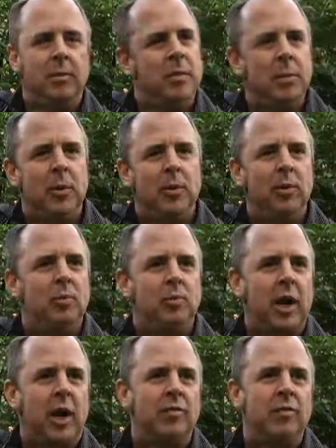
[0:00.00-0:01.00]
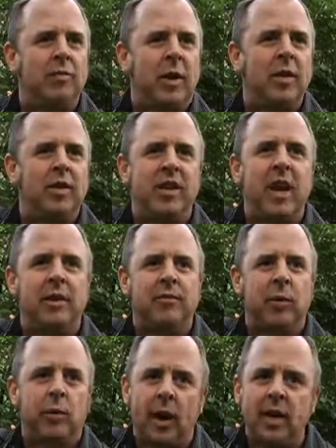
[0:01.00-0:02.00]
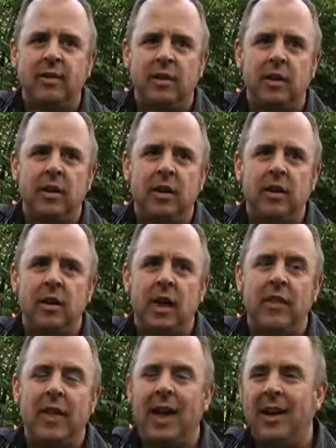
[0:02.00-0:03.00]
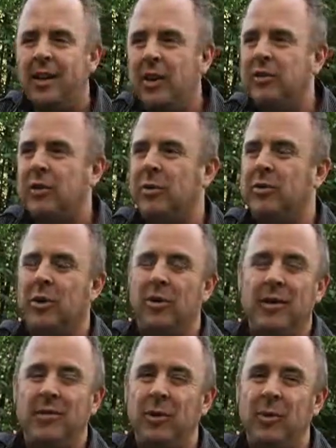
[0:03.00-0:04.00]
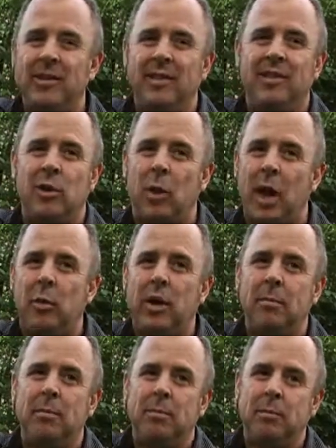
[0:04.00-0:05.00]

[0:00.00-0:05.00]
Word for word: people kind of i think take it for granted and that also sort of influences the way we